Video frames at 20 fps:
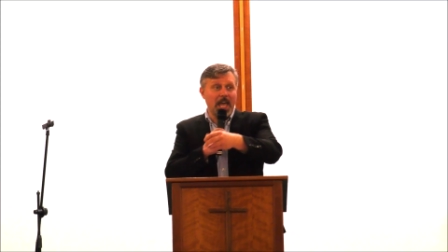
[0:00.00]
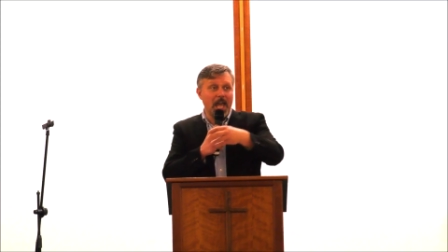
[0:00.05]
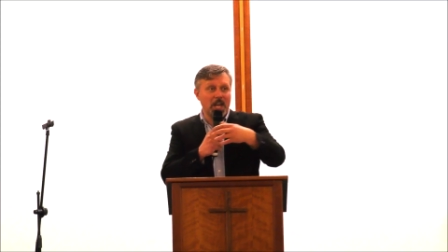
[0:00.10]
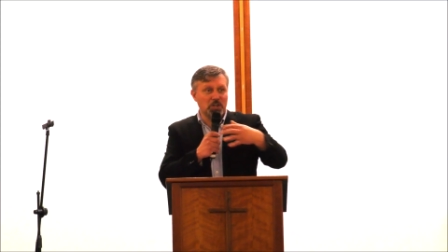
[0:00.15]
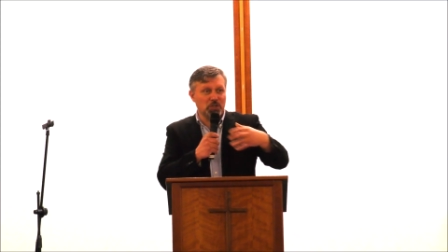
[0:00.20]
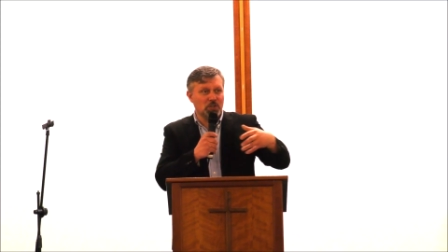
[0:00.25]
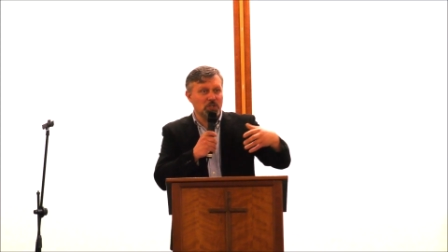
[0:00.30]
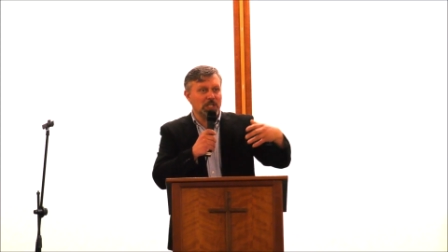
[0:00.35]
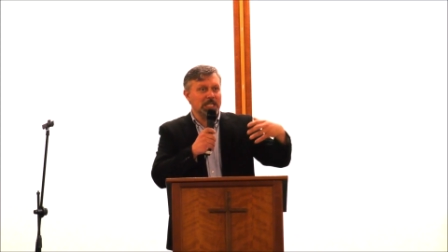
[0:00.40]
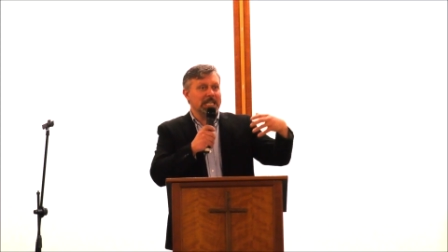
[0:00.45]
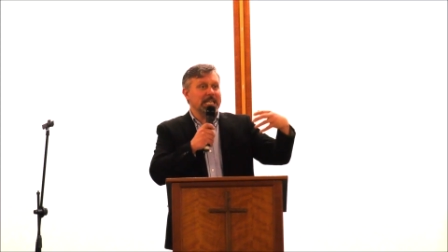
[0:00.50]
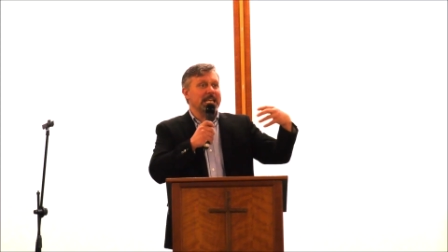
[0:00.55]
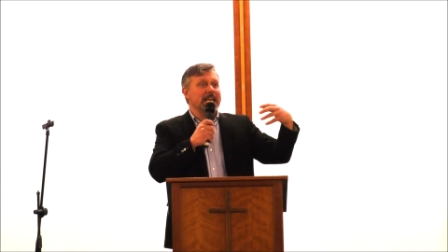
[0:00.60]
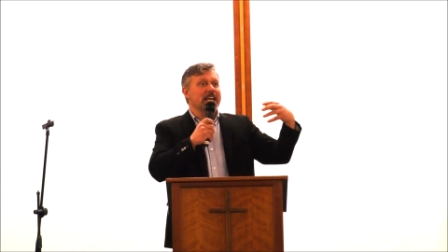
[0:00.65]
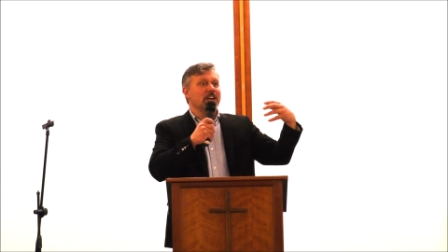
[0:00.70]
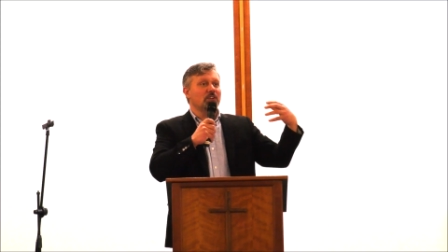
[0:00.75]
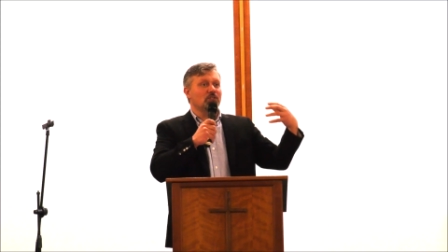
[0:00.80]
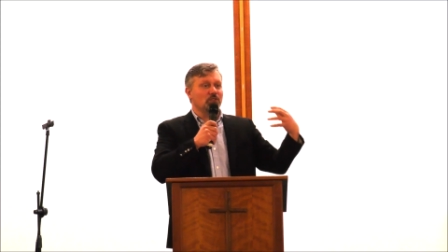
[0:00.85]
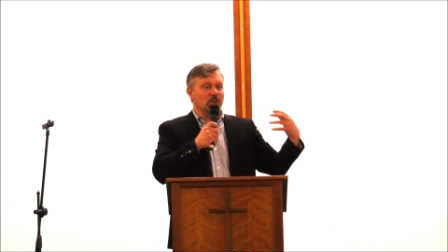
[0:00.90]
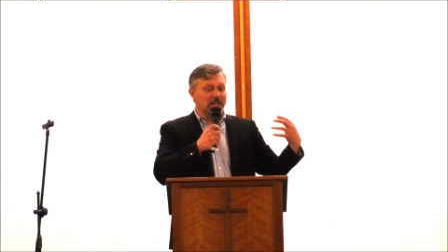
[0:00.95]
actually
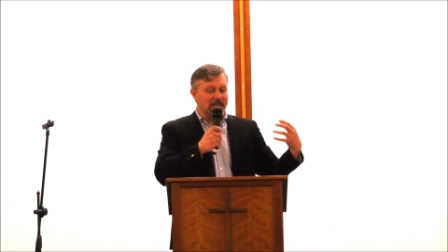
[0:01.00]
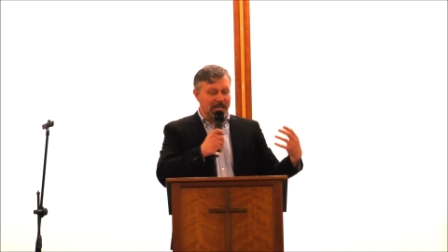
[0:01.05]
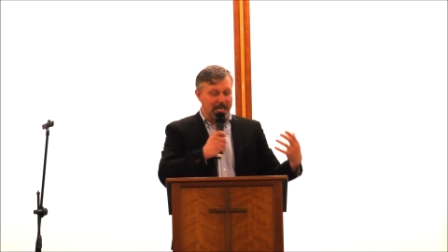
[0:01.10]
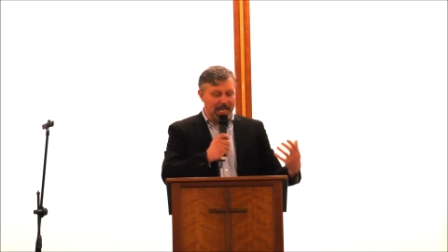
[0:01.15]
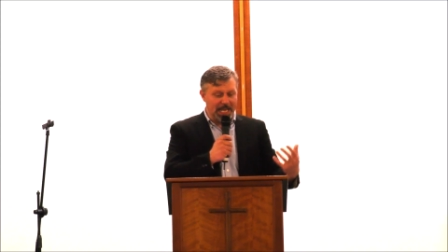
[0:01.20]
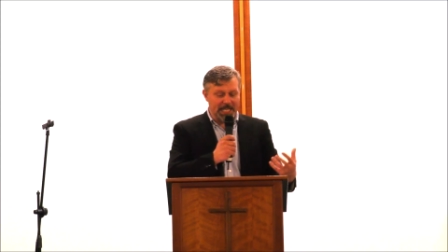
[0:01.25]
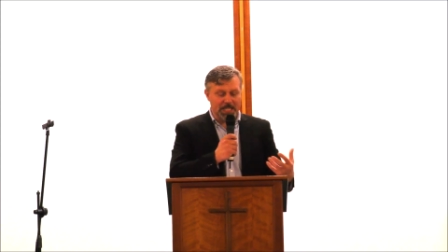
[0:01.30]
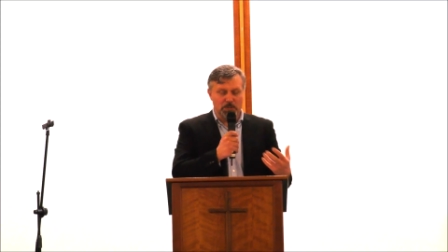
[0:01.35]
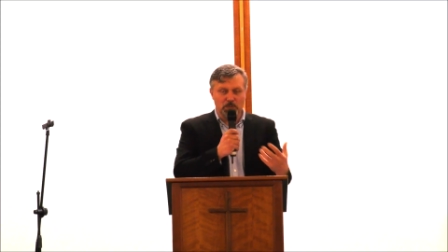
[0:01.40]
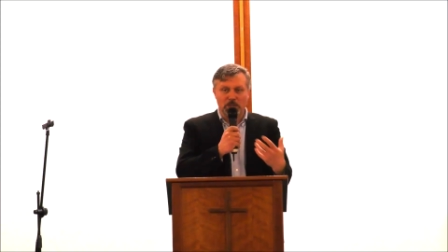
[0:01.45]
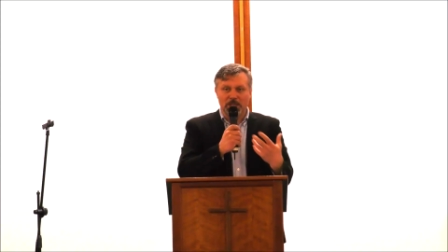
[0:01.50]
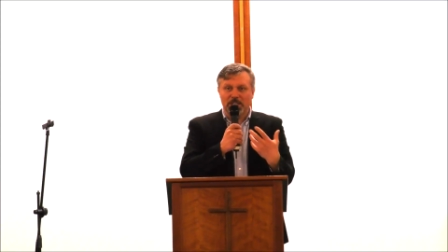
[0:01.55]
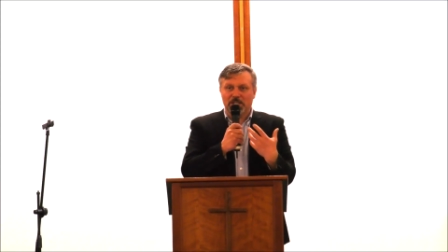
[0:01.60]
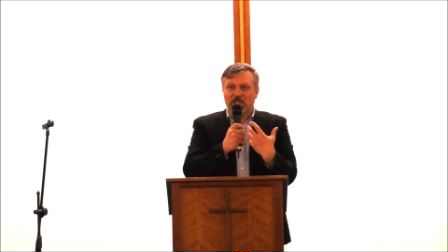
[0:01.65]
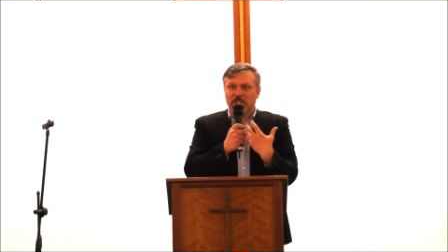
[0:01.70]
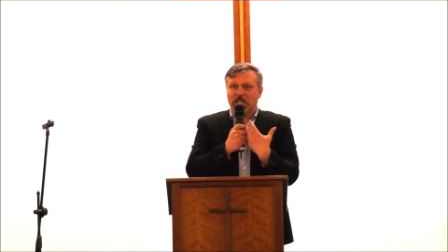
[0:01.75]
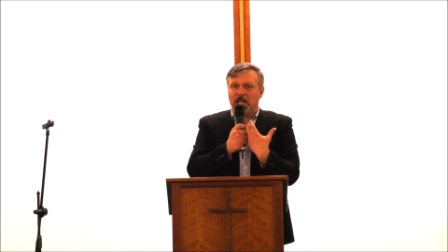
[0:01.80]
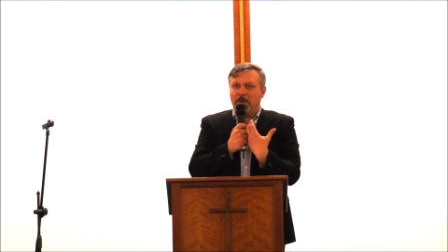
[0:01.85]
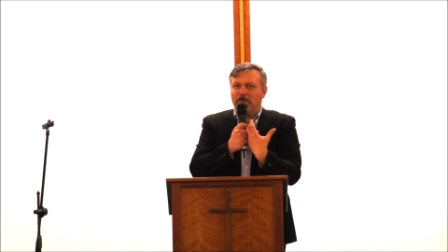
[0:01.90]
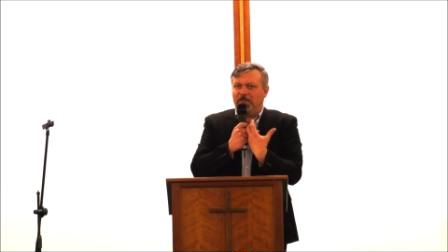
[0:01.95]
relates with
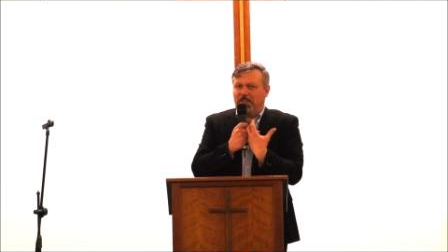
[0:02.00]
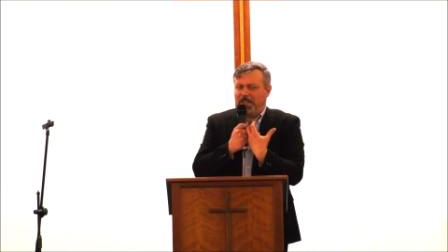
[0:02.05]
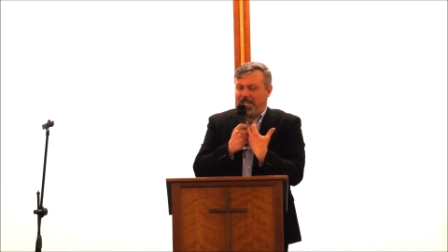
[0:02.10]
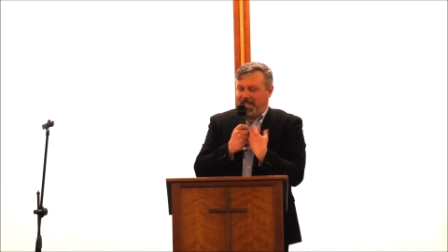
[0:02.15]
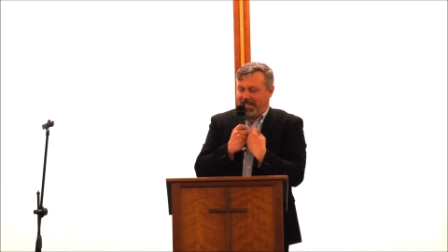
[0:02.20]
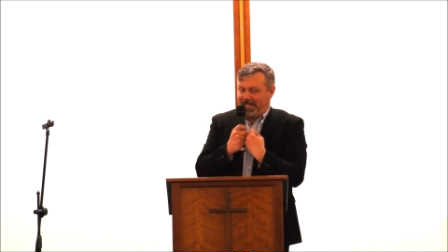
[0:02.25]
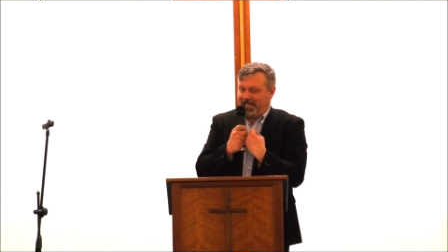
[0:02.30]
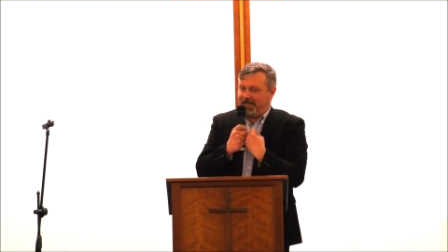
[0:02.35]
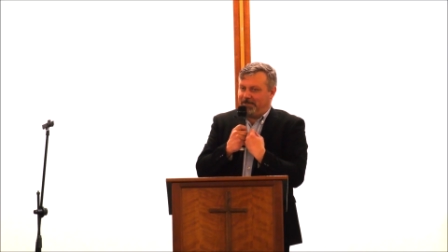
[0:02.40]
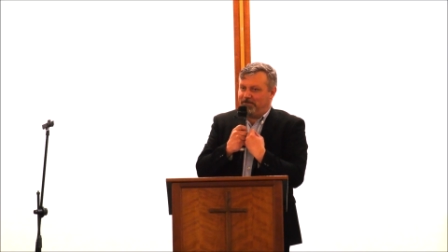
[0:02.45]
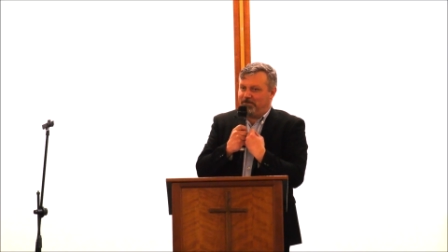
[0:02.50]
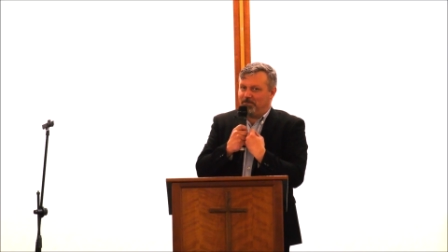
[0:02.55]
something,